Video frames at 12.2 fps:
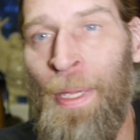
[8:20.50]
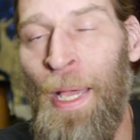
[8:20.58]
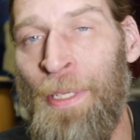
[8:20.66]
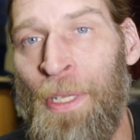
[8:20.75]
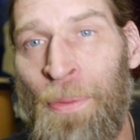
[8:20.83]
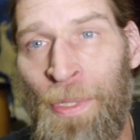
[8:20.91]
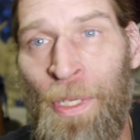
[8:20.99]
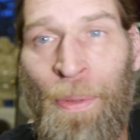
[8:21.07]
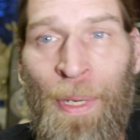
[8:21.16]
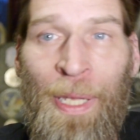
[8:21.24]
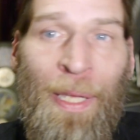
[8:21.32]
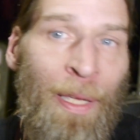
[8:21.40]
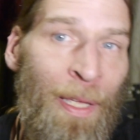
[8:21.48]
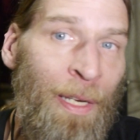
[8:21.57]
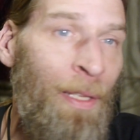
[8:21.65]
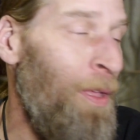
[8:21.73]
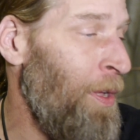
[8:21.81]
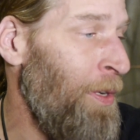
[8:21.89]
I don't agree
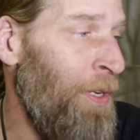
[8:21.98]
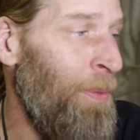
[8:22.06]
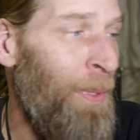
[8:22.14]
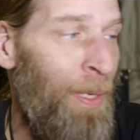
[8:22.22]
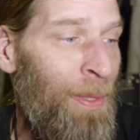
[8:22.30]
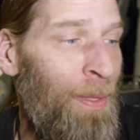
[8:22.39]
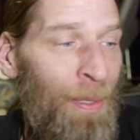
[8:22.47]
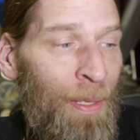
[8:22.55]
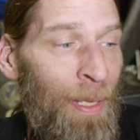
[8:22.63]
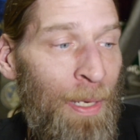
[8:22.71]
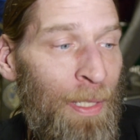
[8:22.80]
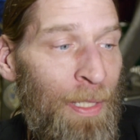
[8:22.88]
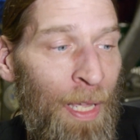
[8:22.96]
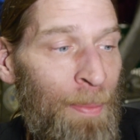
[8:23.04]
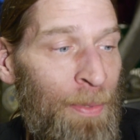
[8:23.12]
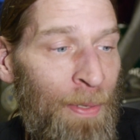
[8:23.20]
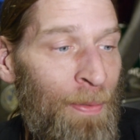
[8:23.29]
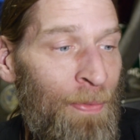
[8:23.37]
any longer with any
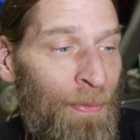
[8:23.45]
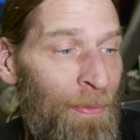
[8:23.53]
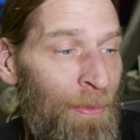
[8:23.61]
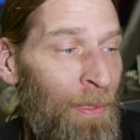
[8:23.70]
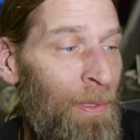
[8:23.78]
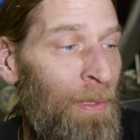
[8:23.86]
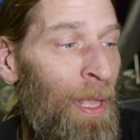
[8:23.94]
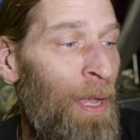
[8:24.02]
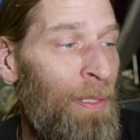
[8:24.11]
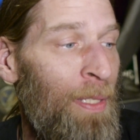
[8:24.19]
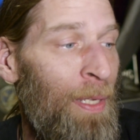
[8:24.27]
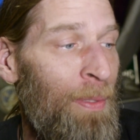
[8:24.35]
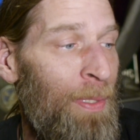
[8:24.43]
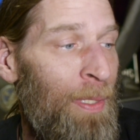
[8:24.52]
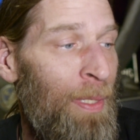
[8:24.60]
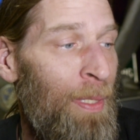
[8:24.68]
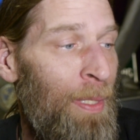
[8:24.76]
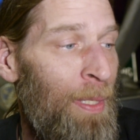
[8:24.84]
types of lockdowns.
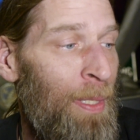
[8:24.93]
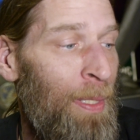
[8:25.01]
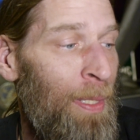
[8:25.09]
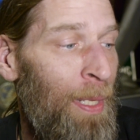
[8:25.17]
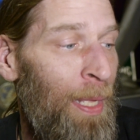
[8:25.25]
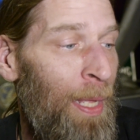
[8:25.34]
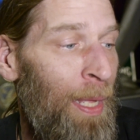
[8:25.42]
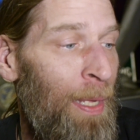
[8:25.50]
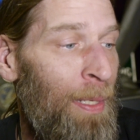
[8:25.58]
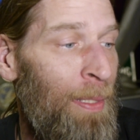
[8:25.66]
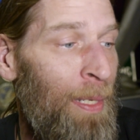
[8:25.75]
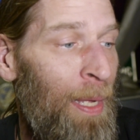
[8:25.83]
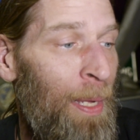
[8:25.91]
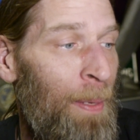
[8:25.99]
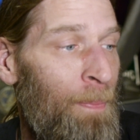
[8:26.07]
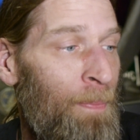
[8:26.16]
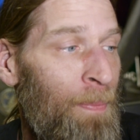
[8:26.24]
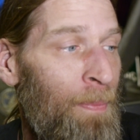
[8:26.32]
And uh,
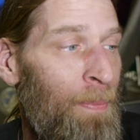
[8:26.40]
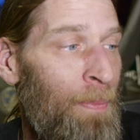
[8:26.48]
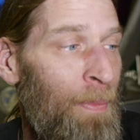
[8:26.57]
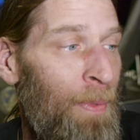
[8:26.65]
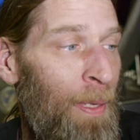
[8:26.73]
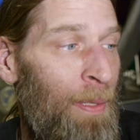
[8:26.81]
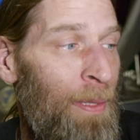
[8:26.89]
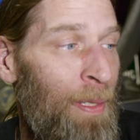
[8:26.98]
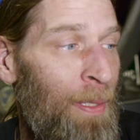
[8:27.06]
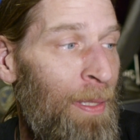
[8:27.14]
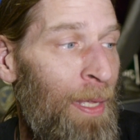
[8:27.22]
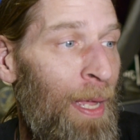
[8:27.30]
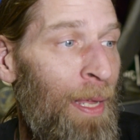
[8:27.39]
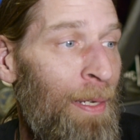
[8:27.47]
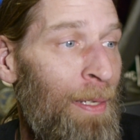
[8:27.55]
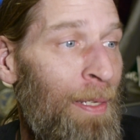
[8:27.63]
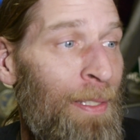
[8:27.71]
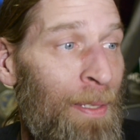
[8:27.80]
I think that
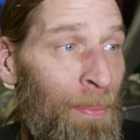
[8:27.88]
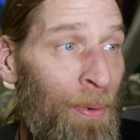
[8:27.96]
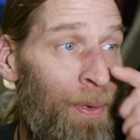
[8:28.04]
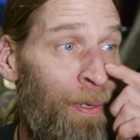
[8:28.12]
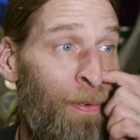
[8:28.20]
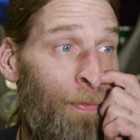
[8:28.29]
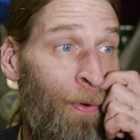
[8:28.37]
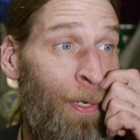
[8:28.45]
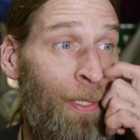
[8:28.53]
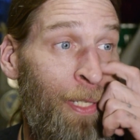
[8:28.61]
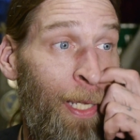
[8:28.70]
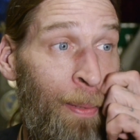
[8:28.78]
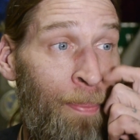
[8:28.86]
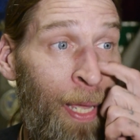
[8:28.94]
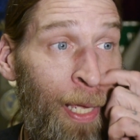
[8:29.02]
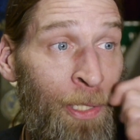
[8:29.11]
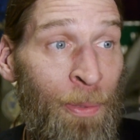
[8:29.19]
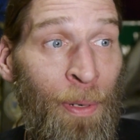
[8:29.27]
it's important for us to get
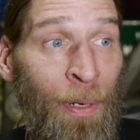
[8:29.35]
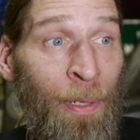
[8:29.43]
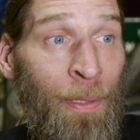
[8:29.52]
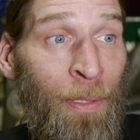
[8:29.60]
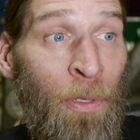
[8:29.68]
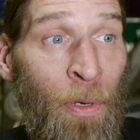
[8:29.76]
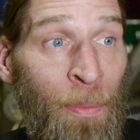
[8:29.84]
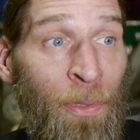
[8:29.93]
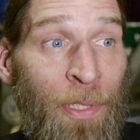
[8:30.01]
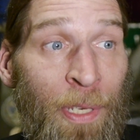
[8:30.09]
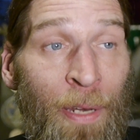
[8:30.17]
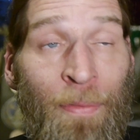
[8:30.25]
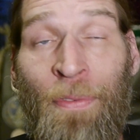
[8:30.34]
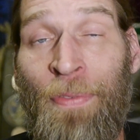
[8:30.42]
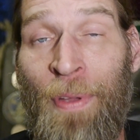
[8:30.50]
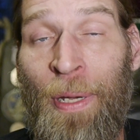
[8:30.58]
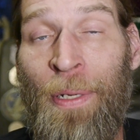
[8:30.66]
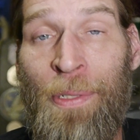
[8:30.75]
back to our normal state of
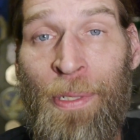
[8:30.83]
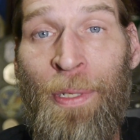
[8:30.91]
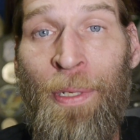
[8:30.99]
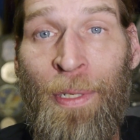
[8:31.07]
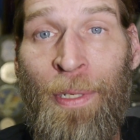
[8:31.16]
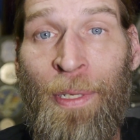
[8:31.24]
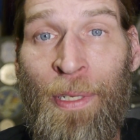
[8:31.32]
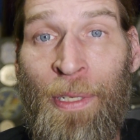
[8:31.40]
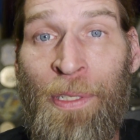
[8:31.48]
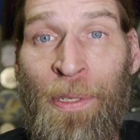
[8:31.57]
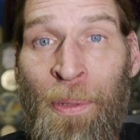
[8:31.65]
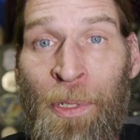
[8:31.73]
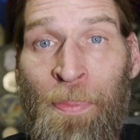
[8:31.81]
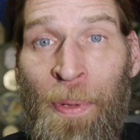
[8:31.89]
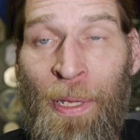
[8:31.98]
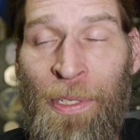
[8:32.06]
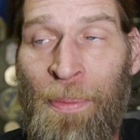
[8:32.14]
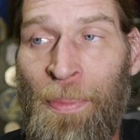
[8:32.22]
affairs as soon as
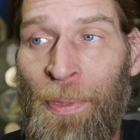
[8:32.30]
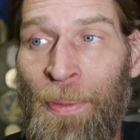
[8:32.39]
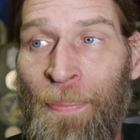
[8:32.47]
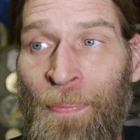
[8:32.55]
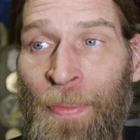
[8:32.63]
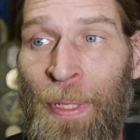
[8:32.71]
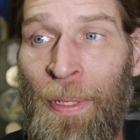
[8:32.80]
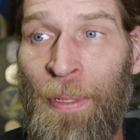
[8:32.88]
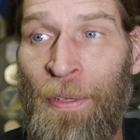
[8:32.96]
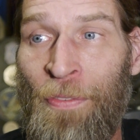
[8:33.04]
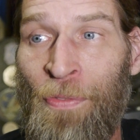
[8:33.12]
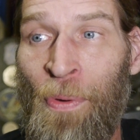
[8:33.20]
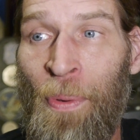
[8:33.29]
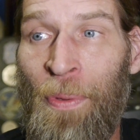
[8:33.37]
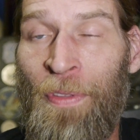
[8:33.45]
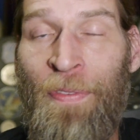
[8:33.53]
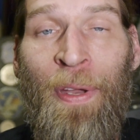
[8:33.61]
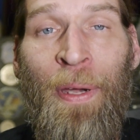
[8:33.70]
possible for
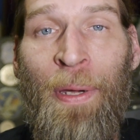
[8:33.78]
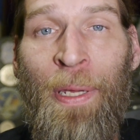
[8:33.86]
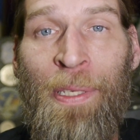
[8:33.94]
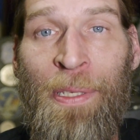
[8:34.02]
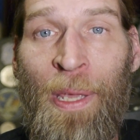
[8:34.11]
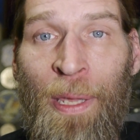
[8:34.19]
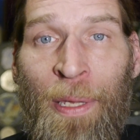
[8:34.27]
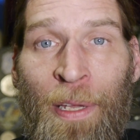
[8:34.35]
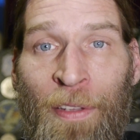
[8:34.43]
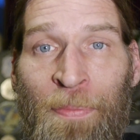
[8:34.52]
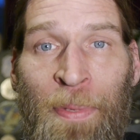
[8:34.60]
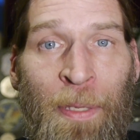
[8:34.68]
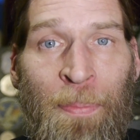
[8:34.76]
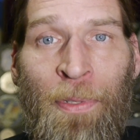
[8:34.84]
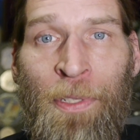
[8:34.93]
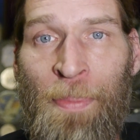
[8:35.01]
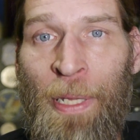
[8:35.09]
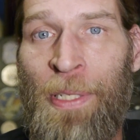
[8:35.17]
the very sake of
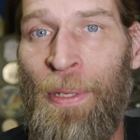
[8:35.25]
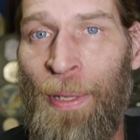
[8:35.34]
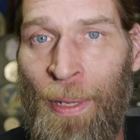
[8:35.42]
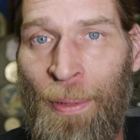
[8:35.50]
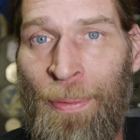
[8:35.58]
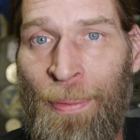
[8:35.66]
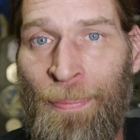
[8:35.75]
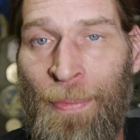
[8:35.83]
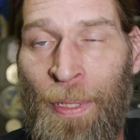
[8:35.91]
people's mental health.